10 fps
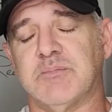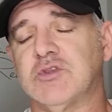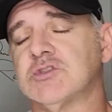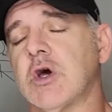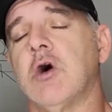But
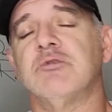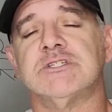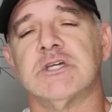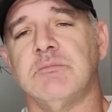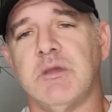there's
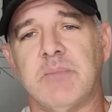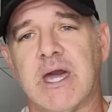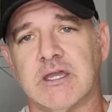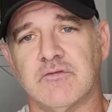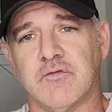always going to be a
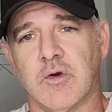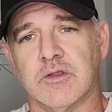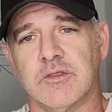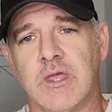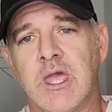back and forth.